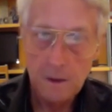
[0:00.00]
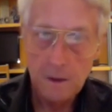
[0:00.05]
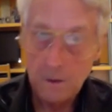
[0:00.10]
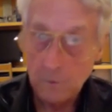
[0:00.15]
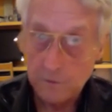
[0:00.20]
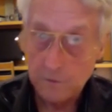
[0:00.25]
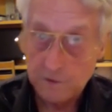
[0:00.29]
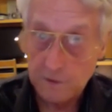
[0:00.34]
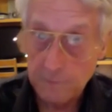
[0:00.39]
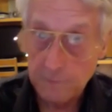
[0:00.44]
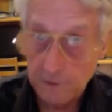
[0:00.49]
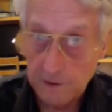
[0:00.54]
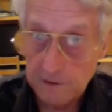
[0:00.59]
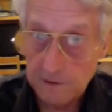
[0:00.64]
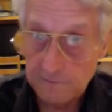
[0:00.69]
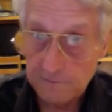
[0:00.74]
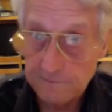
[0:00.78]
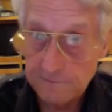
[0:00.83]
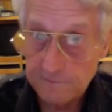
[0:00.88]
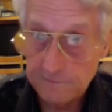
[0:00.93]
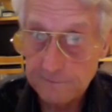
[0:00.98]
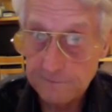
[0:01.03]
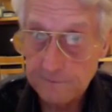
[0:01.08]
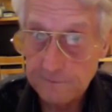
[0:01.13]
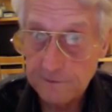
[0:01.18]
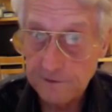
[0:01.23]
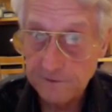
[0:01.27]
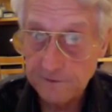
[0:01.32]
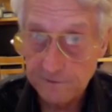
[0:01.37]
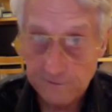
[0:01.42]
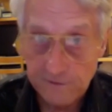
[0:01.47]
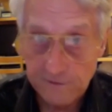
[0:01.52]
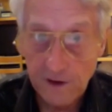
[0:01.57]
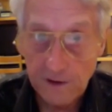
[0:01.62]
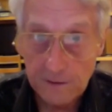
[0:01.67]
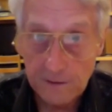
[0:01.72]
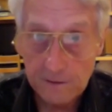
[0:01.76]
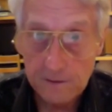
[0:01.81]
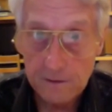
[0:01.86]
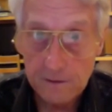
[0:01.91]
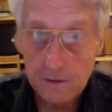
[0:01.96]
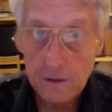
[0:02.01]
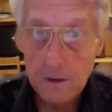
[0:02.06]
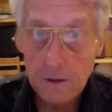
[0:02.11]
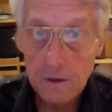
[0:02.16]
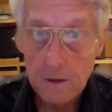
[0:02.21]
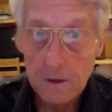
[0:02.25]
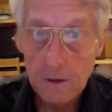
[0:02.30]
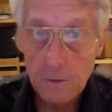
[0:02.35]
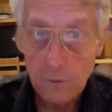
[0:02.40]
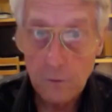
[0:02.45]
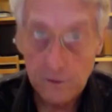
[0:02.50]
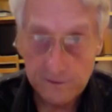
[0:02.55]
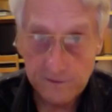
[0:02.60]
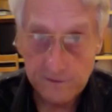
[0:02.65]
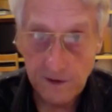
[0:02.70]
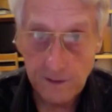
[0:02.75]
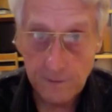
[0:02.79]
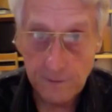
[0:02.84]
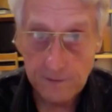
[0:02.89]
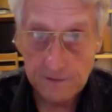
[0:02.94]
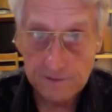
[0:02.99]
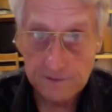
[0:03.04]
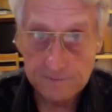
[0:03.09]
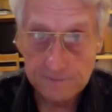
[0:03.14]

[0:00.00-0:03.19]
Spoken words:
which I believe is exactly what has happened.